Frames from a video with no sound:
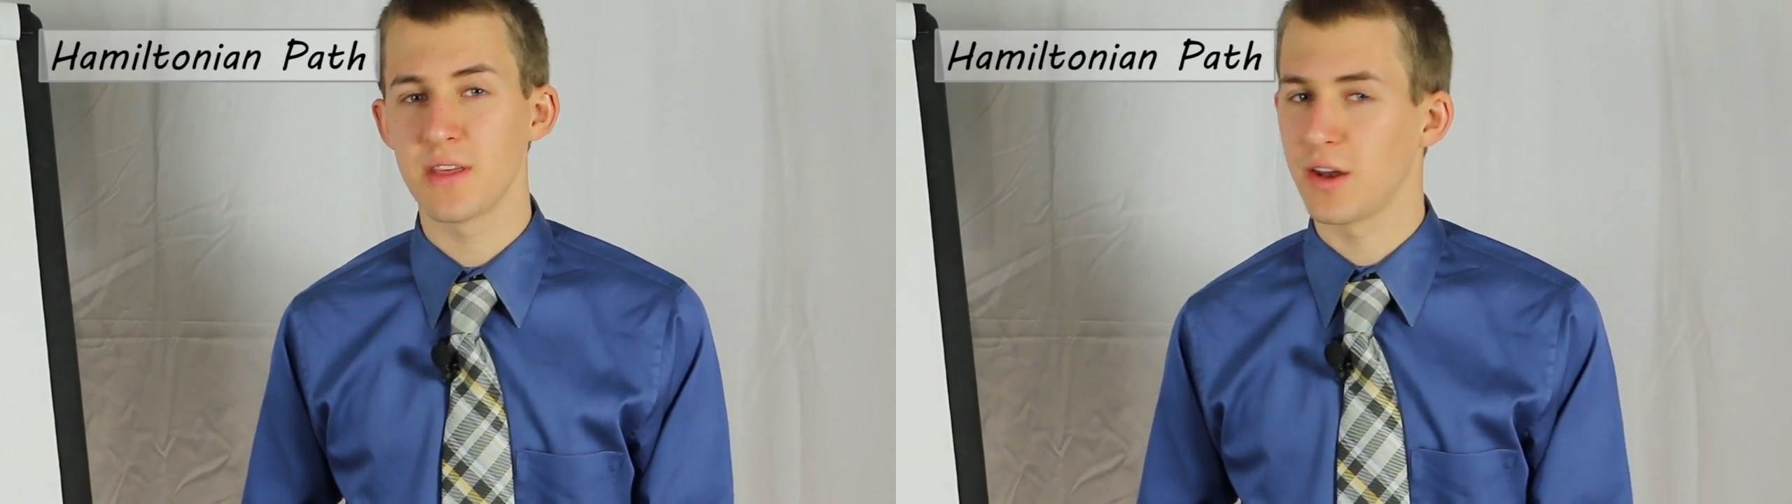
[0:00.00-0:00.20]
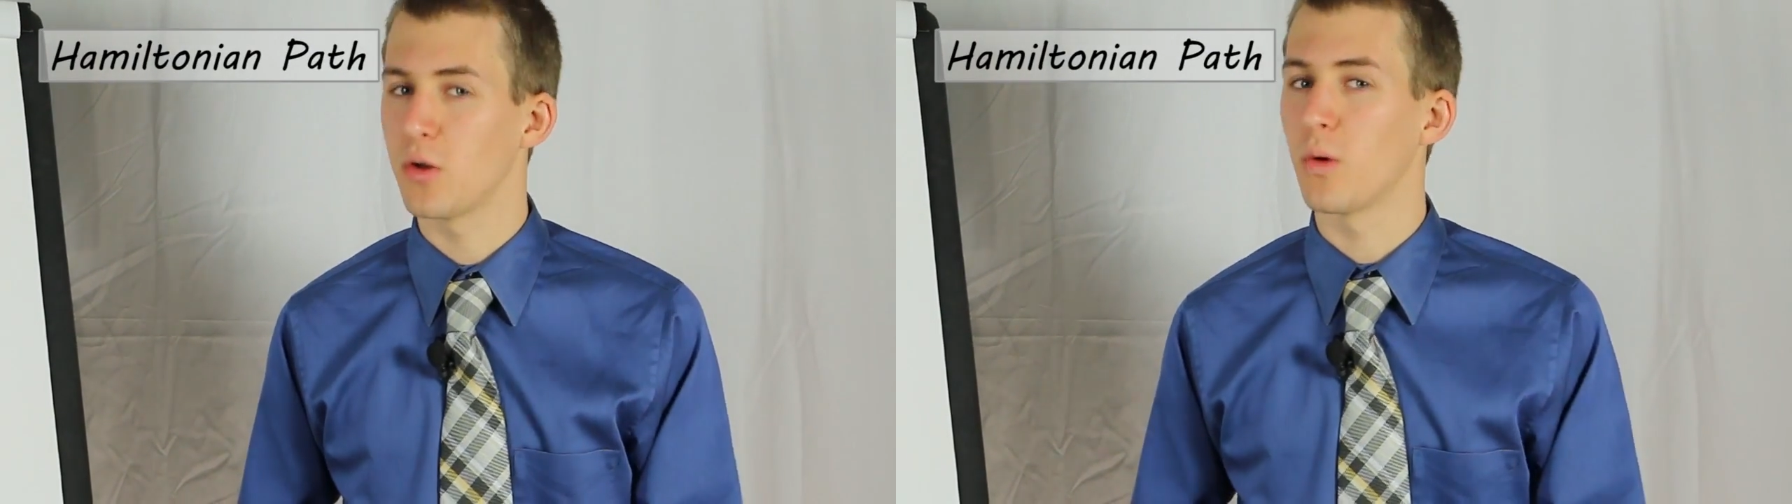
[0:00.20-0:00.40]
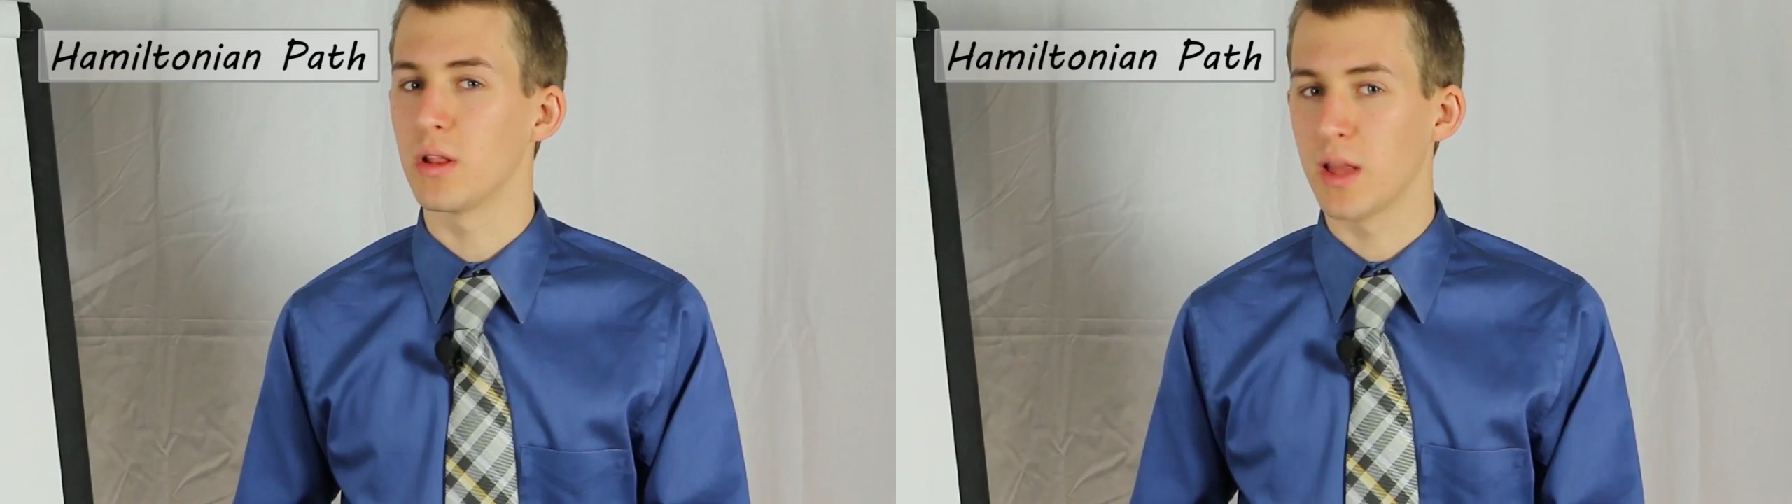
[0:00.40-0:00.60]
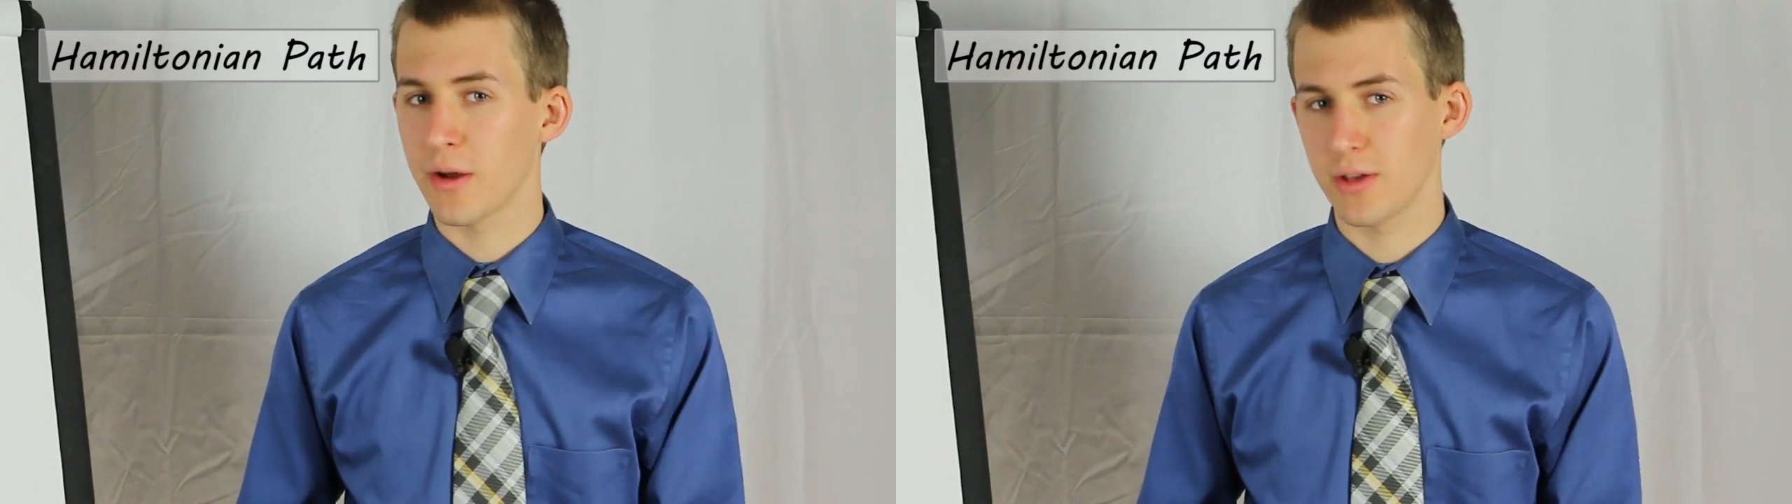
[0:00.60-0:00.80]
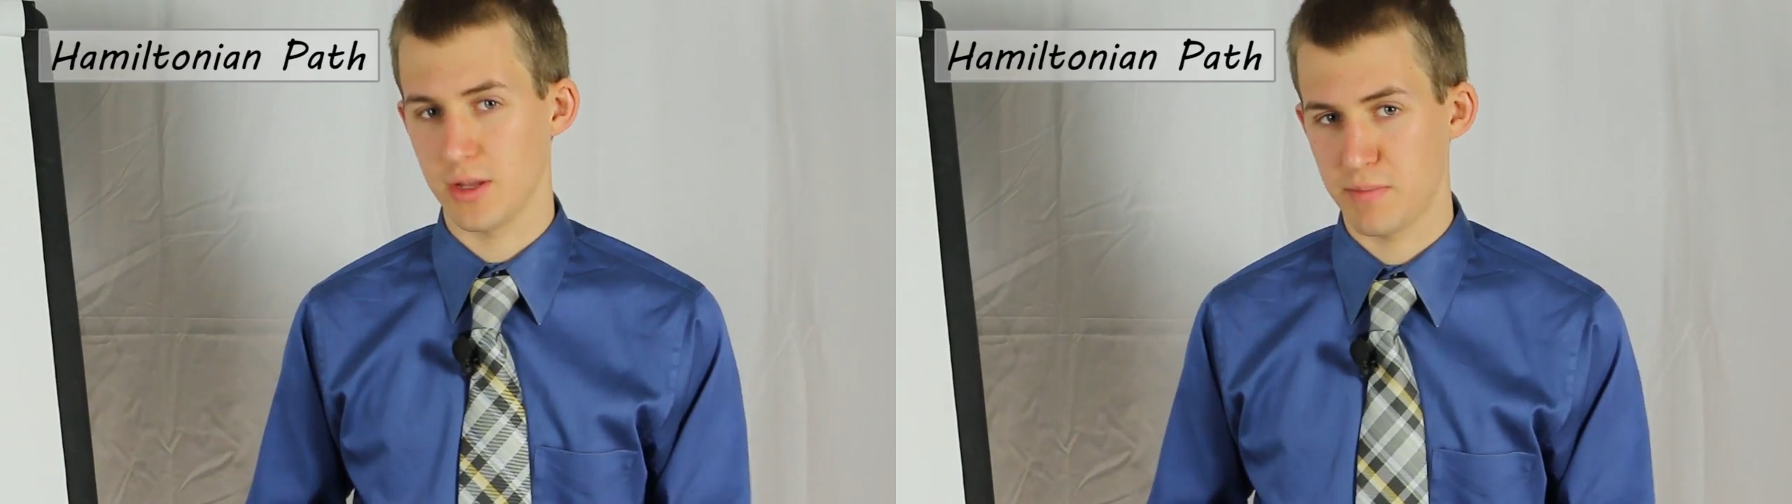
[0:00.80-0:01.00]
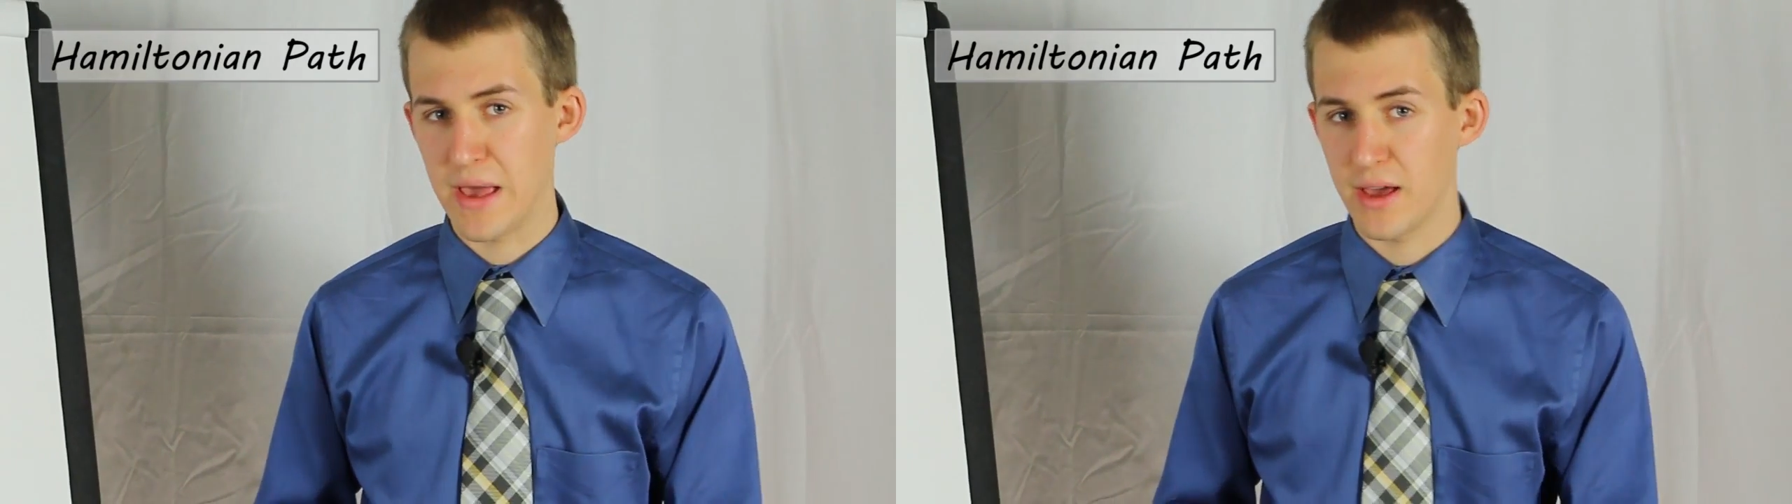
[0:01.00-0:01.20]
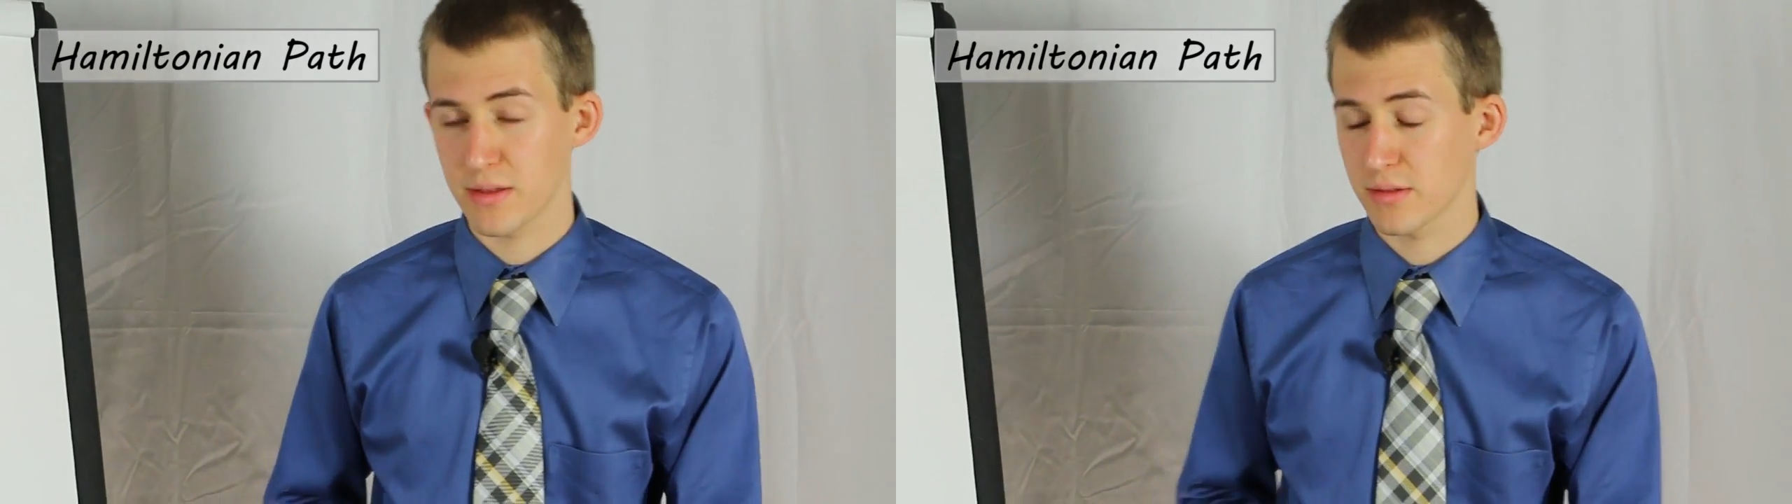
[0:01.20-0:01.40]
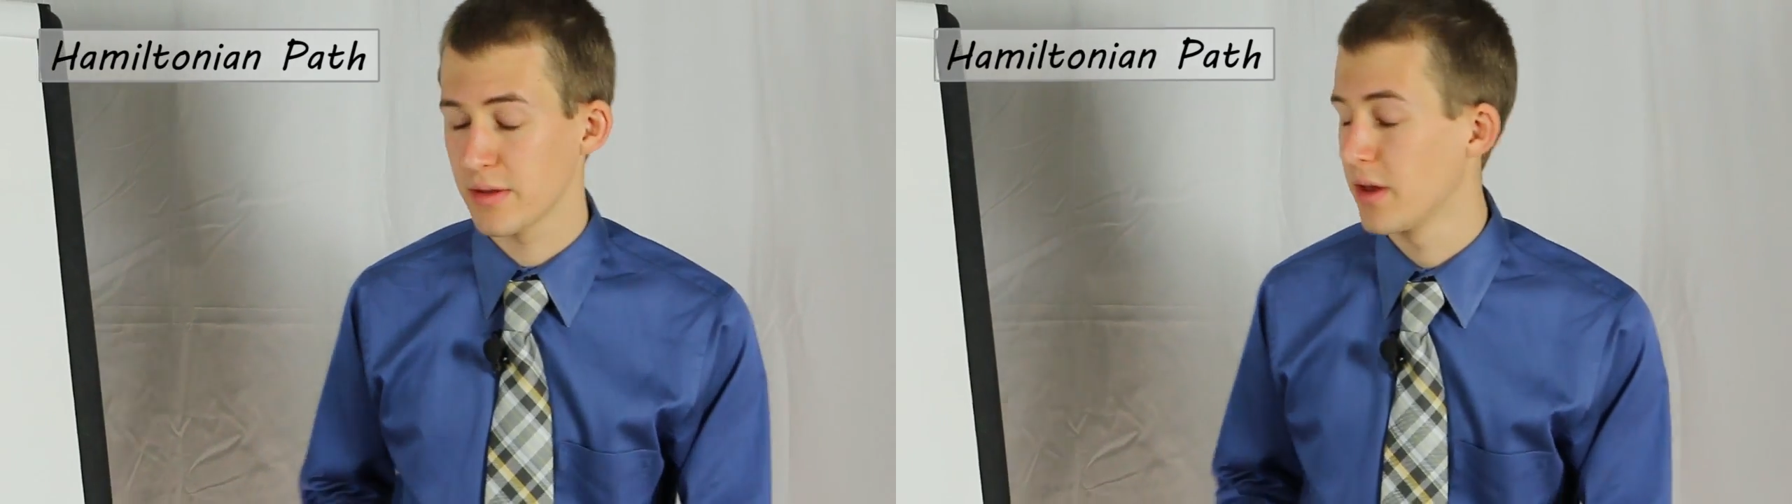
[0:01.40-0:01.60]
than an Eulerian
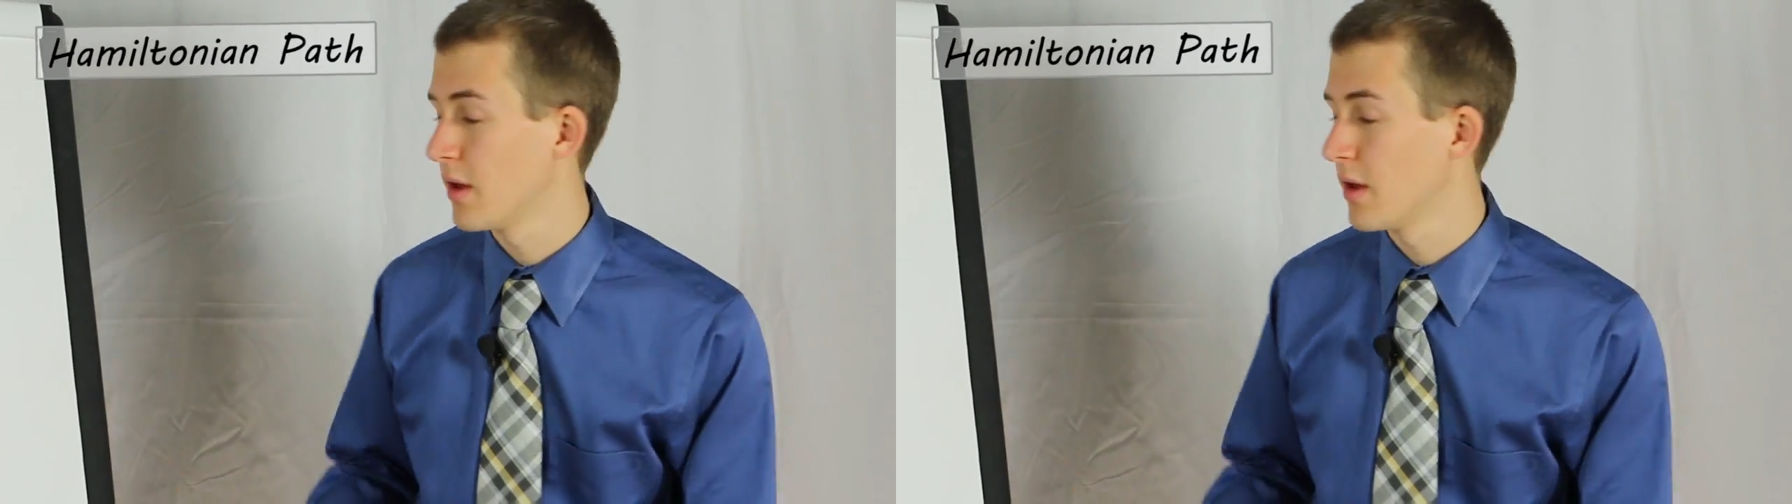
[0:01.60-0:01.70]
path.